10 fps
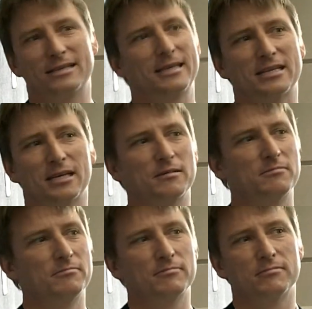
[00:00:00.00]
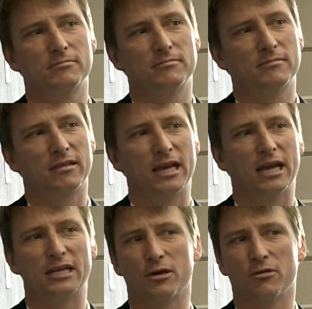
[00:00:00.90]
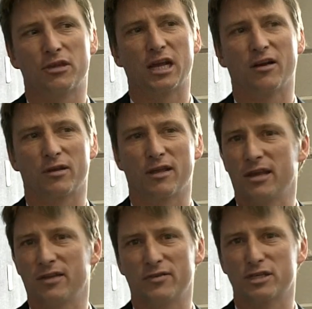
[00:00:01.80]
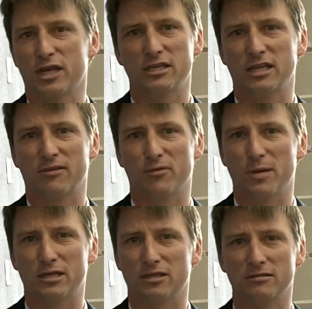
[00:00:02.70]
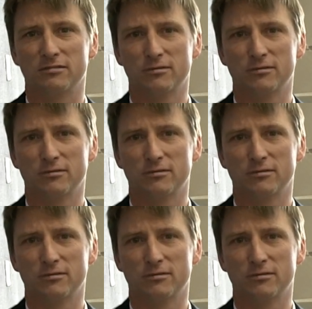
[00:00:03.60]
It's such a thing I don't think of when I think of exchanging information.